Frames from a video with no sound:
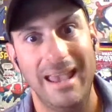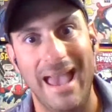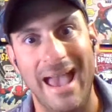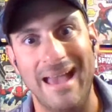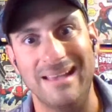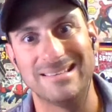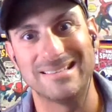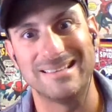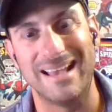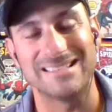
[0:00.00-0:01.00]
and
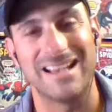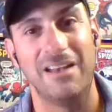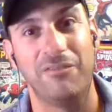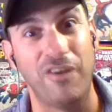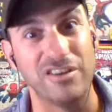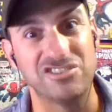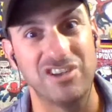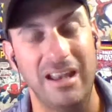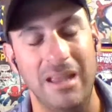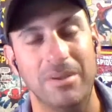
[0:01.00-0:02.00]
that's kind of
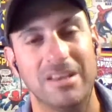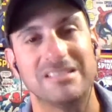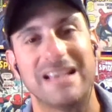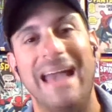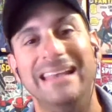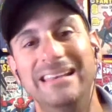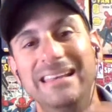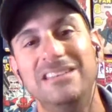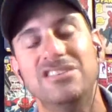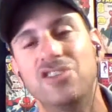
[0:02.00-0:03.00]
frustrating because I
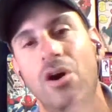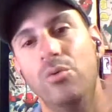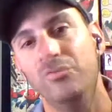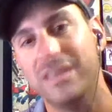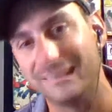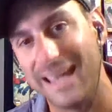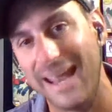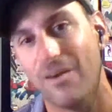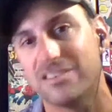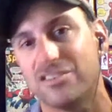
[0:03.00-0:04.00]
need to know who the
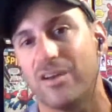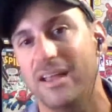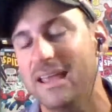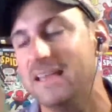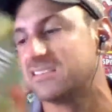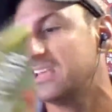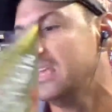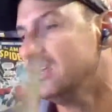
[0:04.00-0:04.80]
character is.